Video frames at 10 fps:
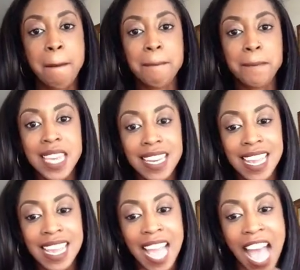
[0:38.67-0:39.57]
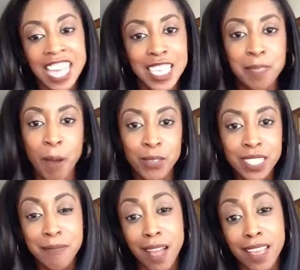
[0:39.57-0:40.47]
meaning I just
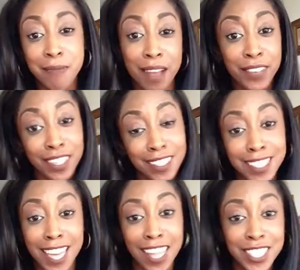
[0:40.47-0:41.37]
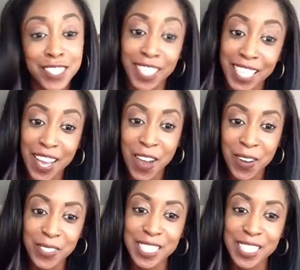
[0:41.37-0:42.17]
posted my In My Feelings challenge video.